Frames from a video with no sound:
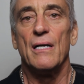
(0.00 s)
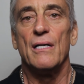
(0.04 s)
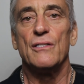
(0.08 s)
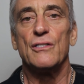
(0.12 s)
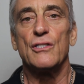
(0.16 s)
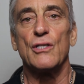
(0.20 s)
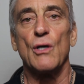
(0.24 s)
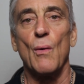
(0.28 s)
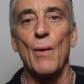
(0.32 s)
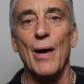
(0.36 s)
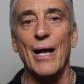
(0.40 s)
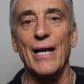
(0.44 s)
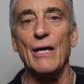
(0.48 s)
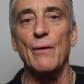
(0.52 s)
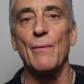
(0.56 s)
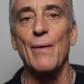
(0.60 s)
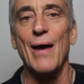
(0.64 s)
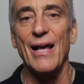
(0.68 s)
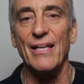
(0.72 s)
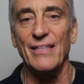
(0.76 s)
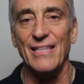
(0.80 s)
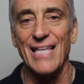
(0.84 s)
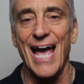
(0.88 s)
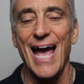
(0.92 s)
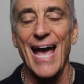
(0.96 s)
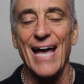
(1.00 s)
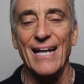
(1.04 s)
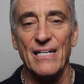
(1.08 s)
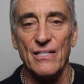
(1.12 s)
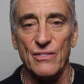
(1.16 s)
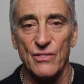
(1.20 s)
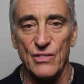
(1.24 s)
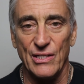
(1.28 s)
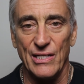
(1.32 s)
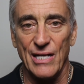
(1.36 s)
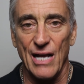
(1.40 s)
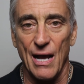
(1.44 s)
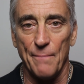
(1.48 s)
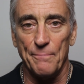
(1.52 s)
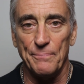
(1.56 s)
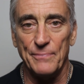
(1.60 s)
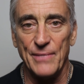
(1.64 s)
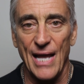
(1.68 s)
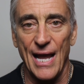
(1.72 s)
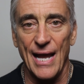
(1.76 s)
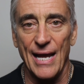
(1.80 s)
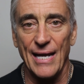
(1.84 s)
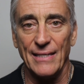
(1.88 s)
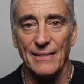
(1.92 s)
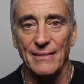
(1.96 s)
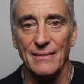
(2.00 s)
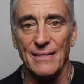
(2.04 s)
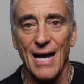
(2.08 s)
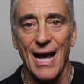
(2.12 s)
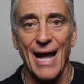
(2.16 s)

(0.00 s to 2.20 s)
So anyway, that is the update.